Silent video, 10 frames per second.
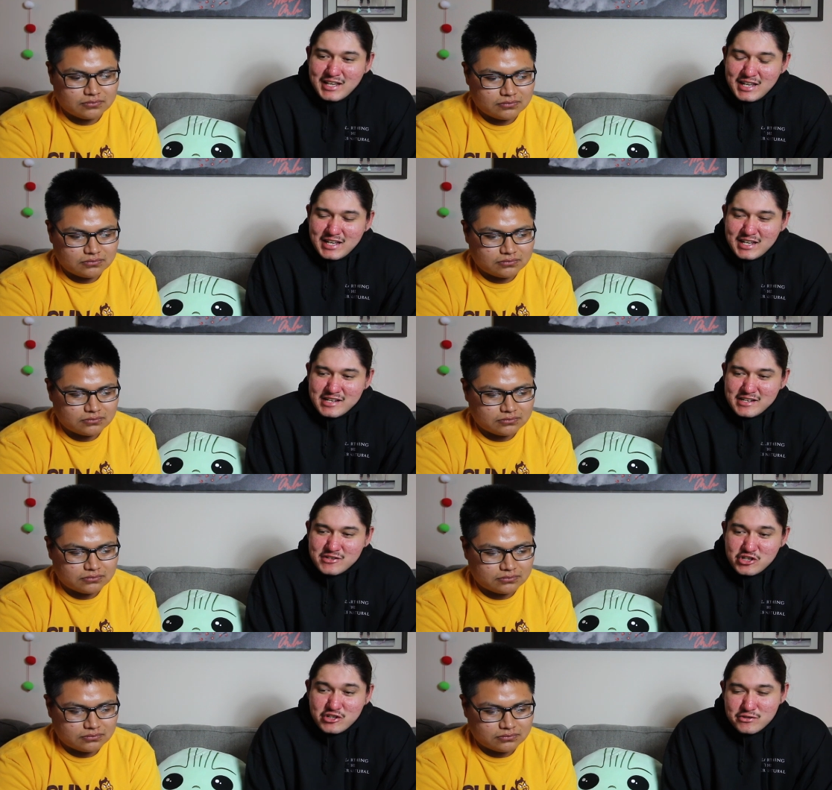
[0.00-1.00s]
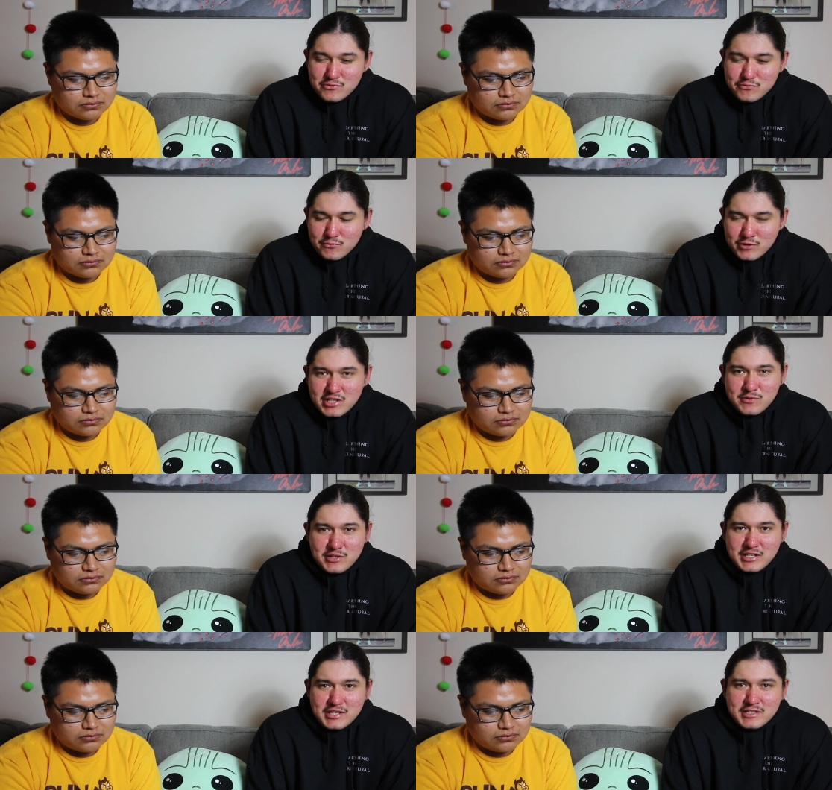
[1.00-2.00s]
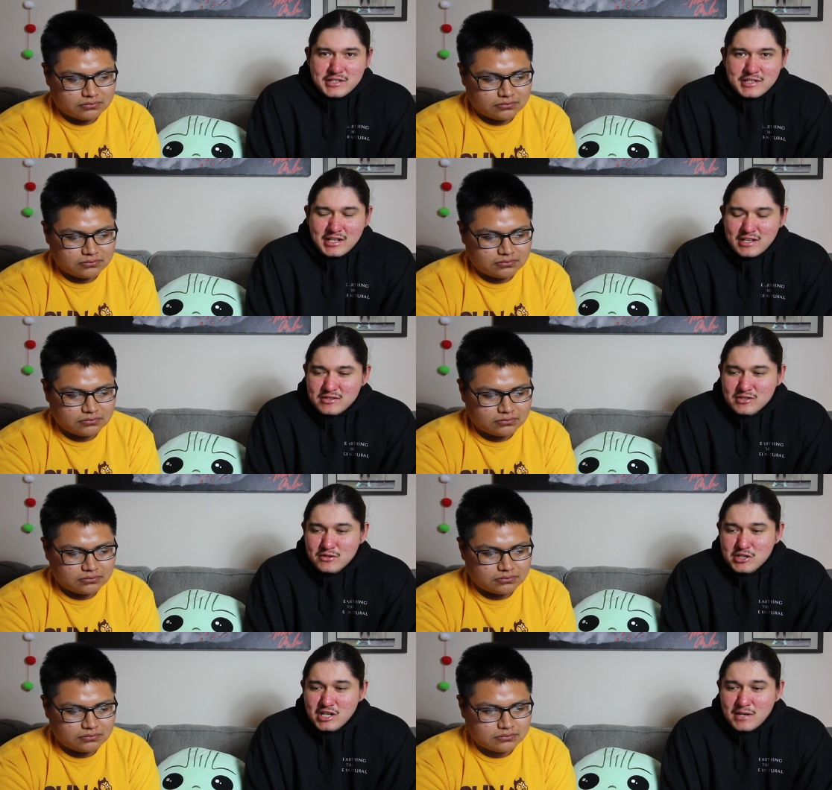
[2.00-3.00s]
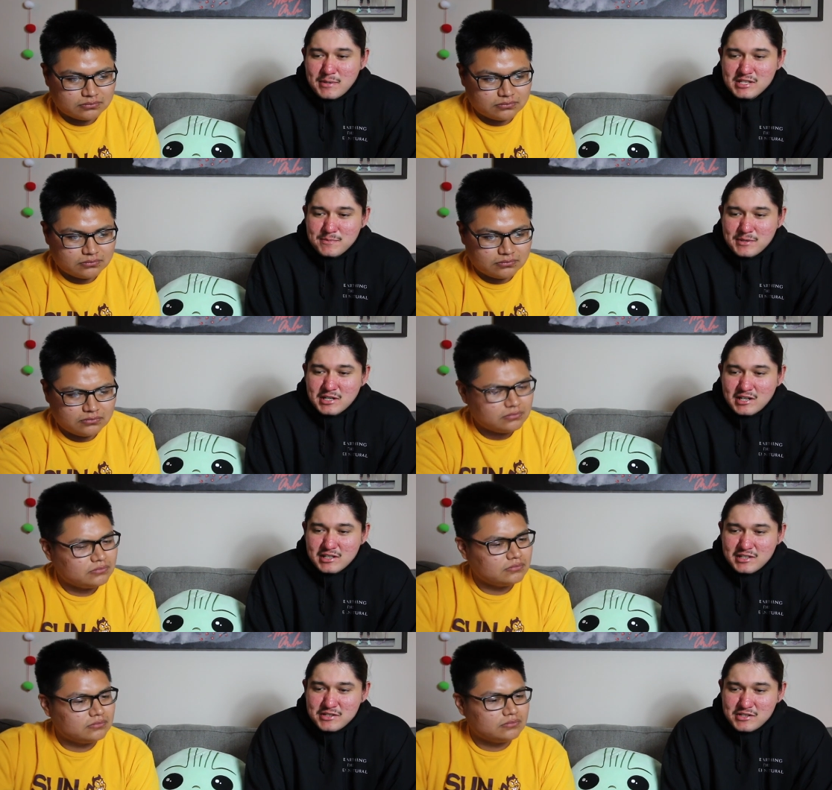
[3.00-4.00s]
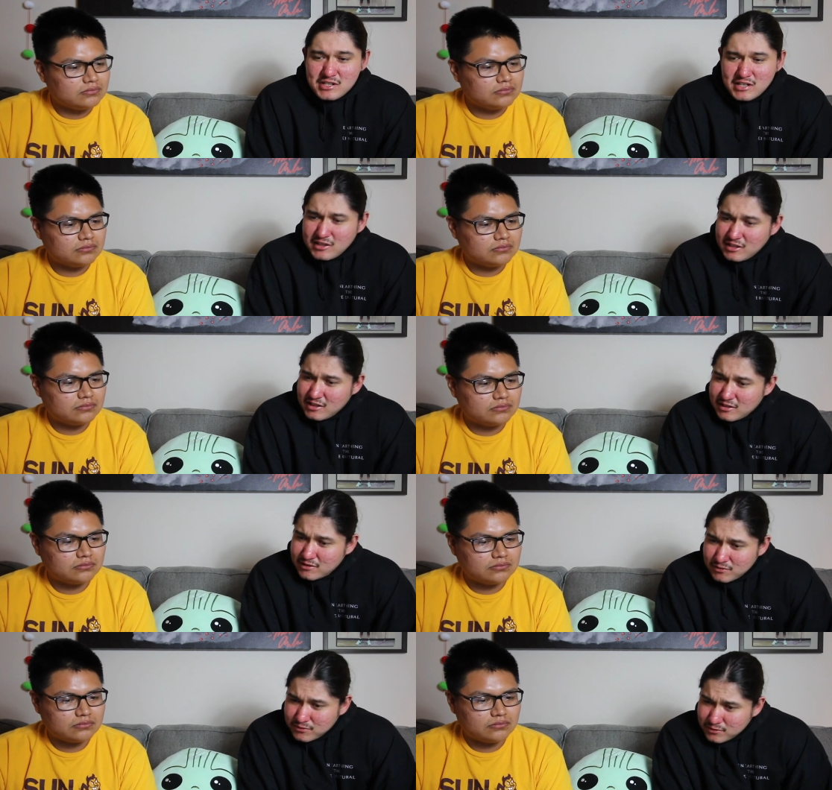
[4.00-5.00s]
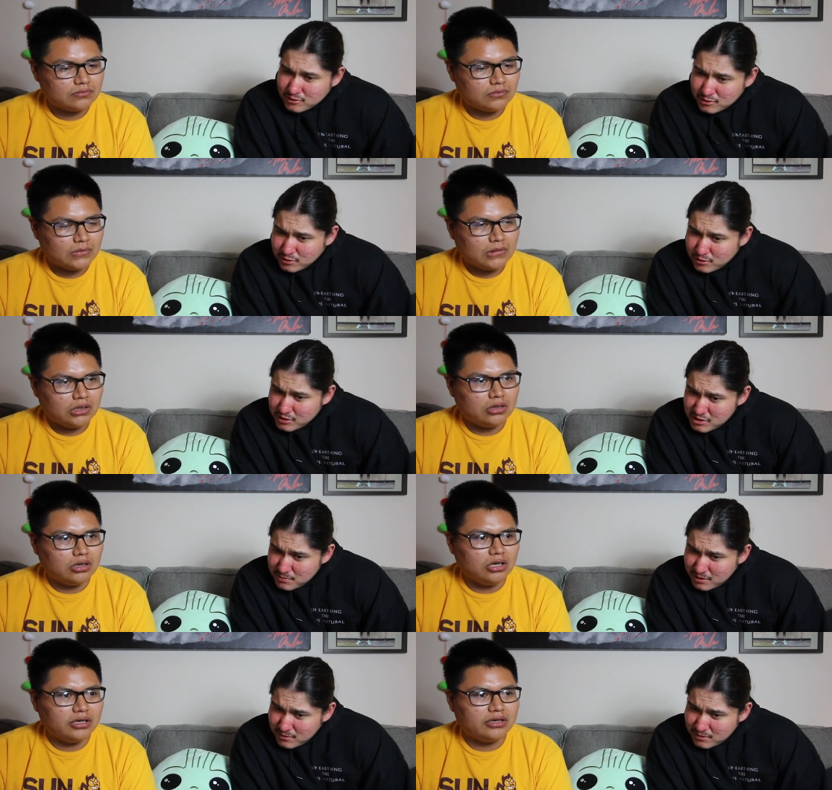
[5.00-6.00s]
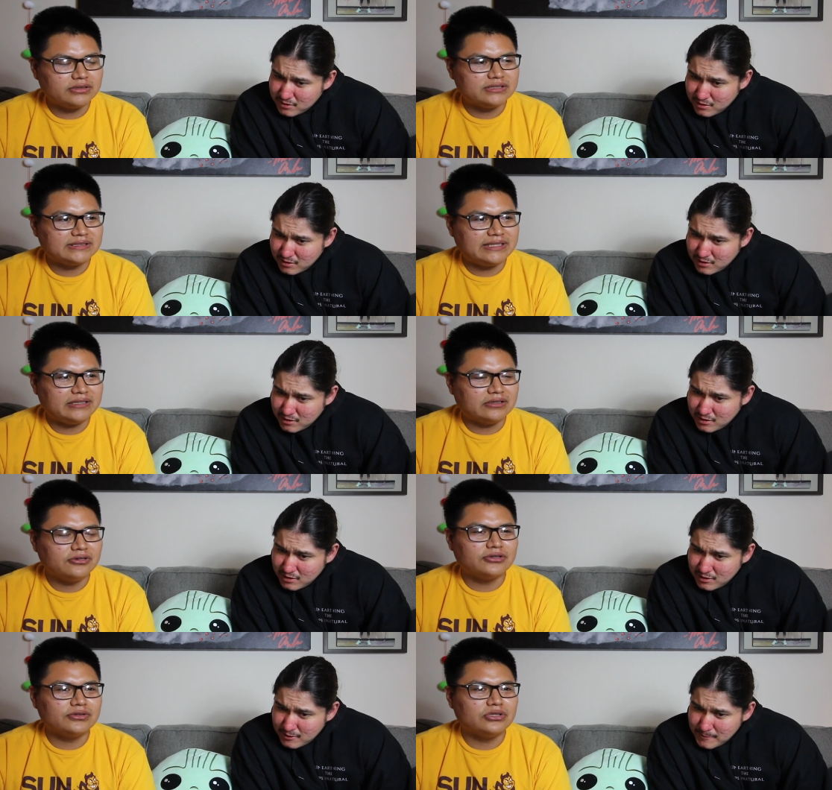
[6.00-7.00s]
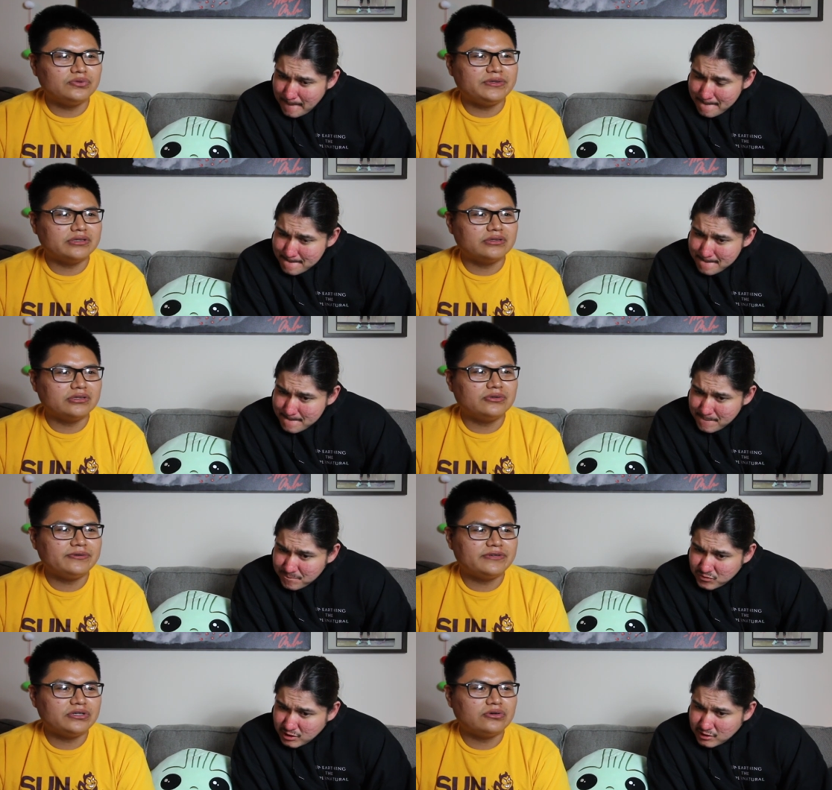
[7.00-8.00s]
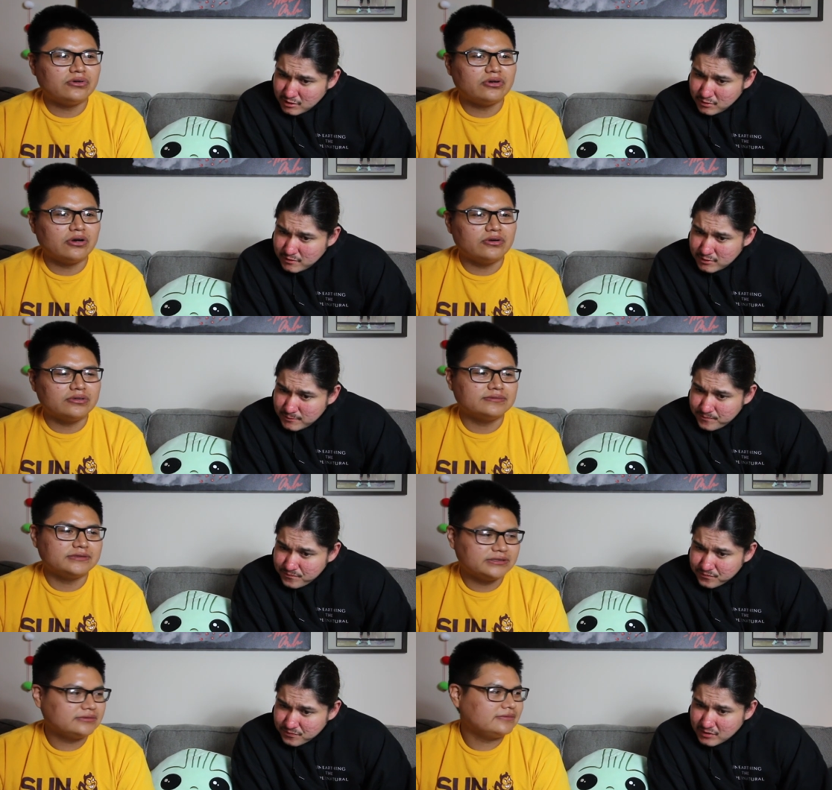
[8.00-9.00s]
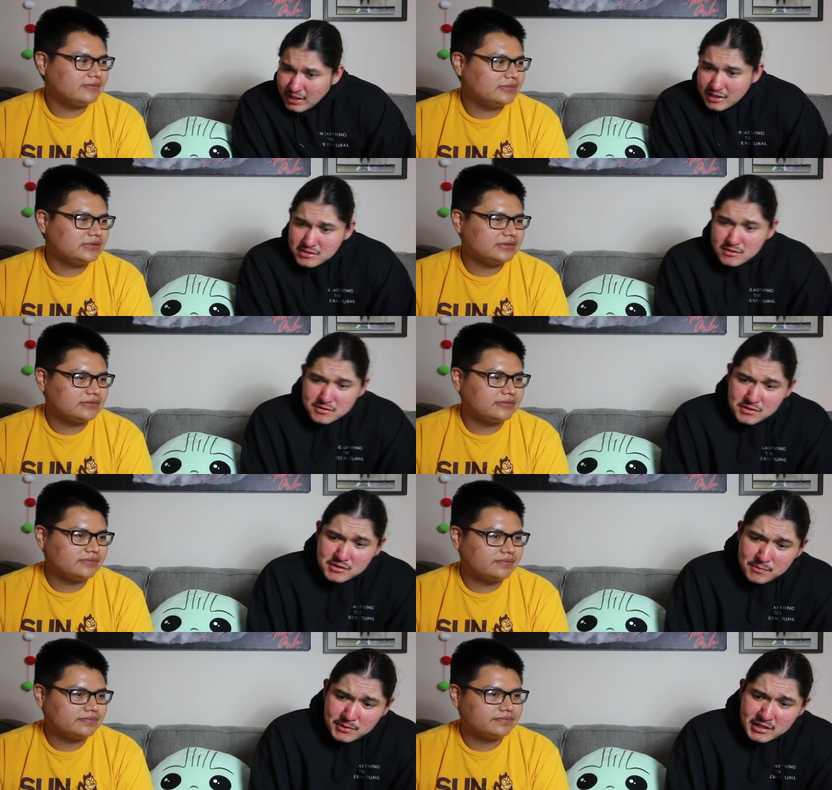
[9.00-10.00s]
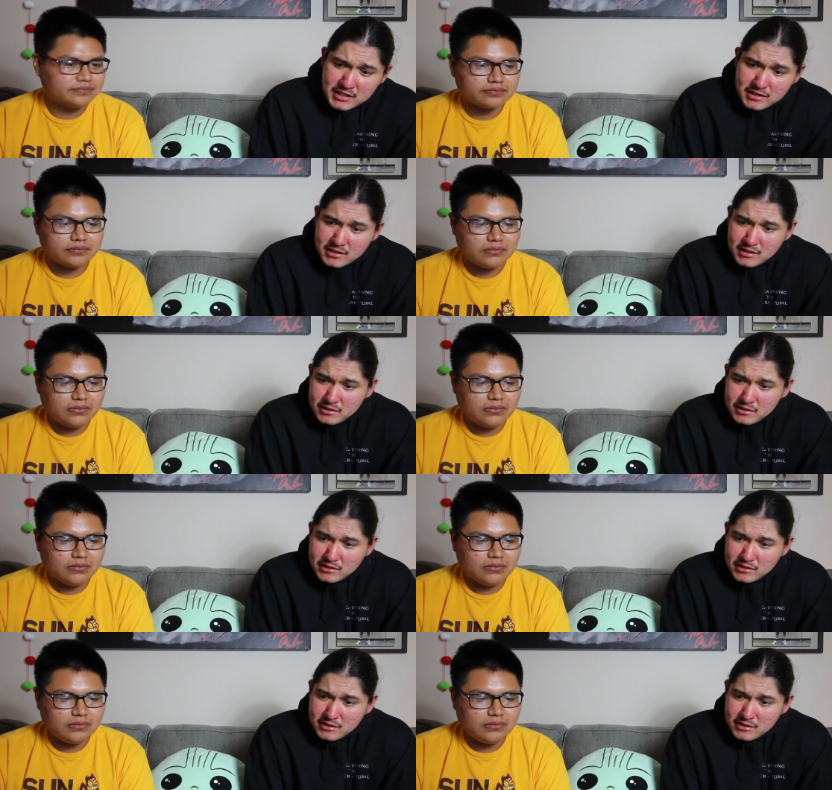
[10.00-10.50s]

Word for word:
Speaker 1: and she's really really good. And so she got picked up in college, I think, for who did she play
Speaker 2: uh, with? The same or Louis, Louisville, Louisville, Cardinals.
Speaker 1: Yeah, she so she played uh,